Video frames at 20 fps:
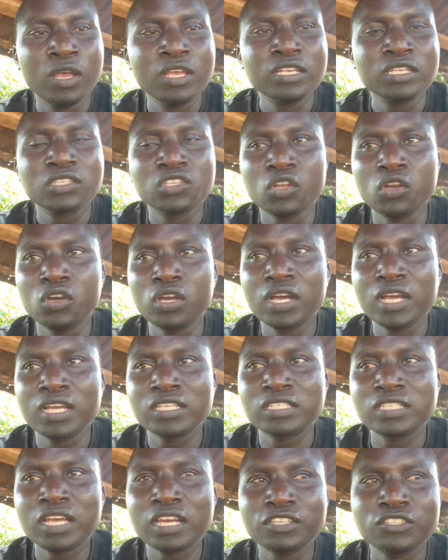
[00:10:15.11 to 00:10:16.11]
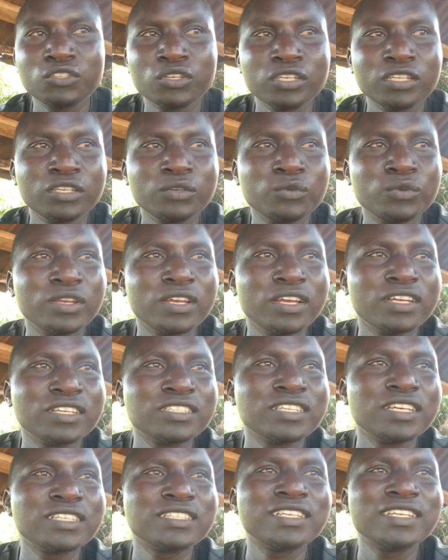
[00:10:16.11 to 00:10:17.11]
So long as actually we are
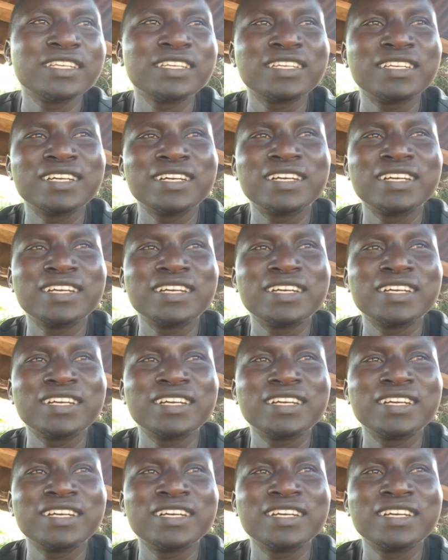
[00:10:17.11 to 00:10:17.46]
just like,